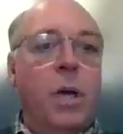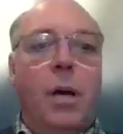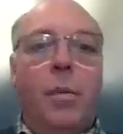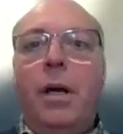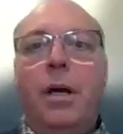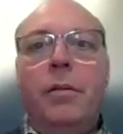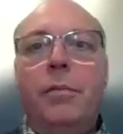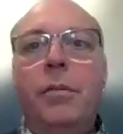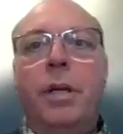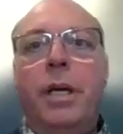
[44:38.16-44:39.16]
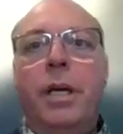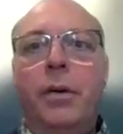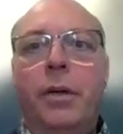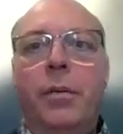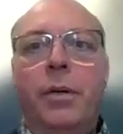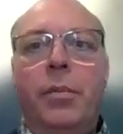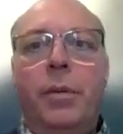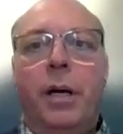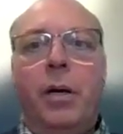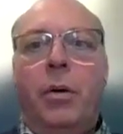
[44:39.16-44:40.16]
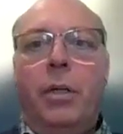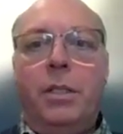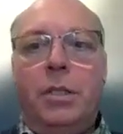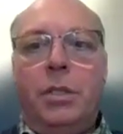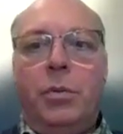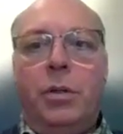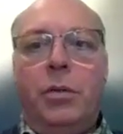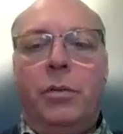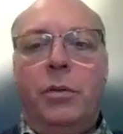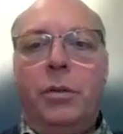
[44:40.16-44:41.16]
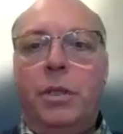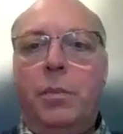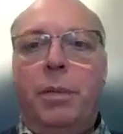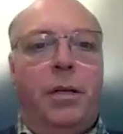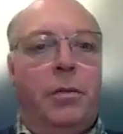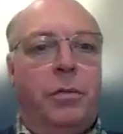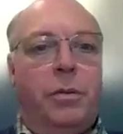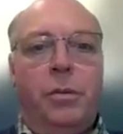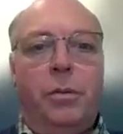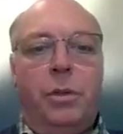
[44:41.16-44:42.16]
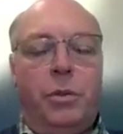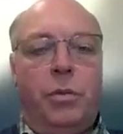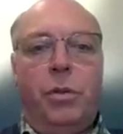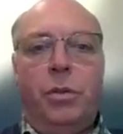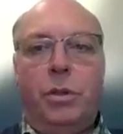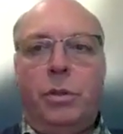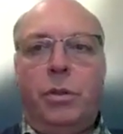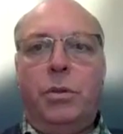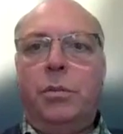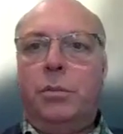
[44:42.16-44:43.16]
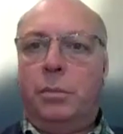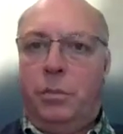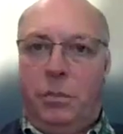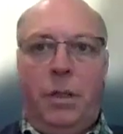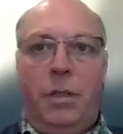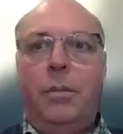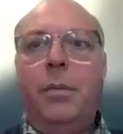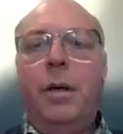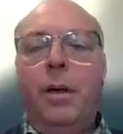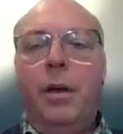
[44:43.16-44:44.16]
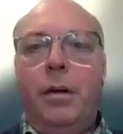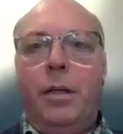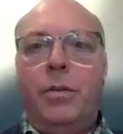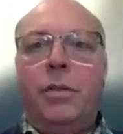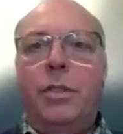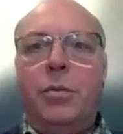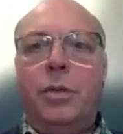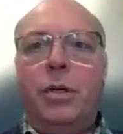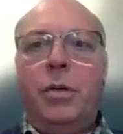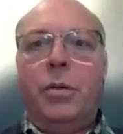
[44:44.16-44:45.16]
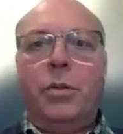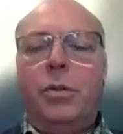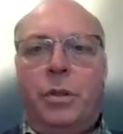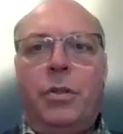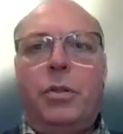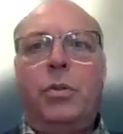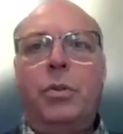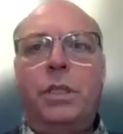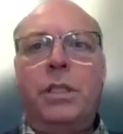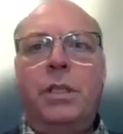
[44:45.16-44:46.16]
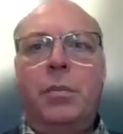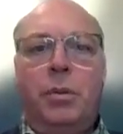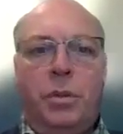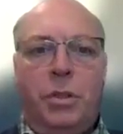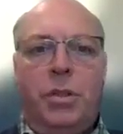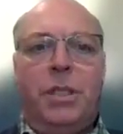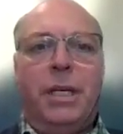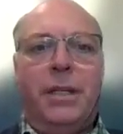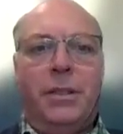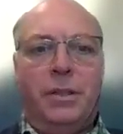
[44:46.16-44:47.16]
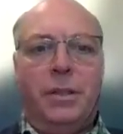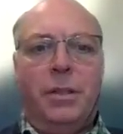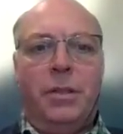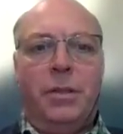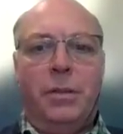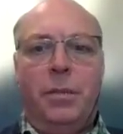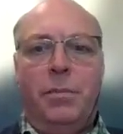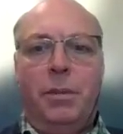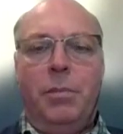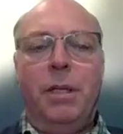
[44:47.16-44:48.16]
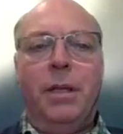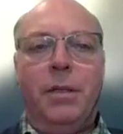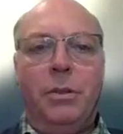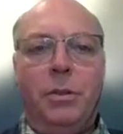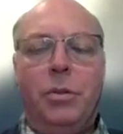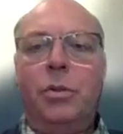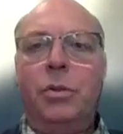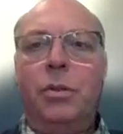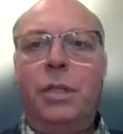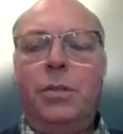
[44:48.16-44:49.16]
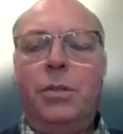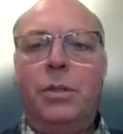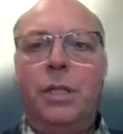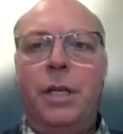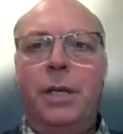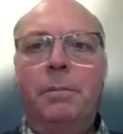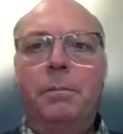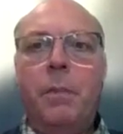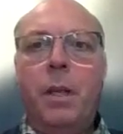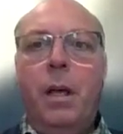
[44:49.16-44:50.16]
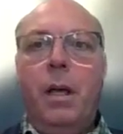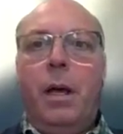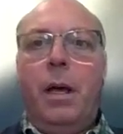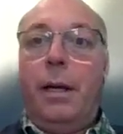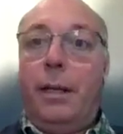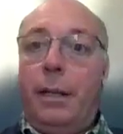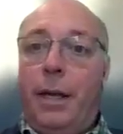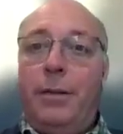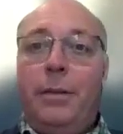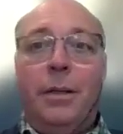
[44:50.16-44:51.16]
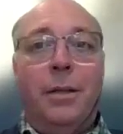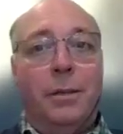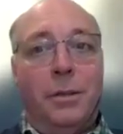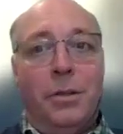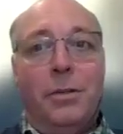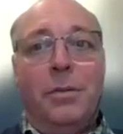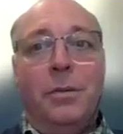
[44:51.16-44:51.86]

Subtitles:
I mean, I fully agree with my colleagues as well. Of course, the painful swollen scrotum as far as we're concerned, it's a surgical emergency, and a pediatric surgeon needs to see. And it is a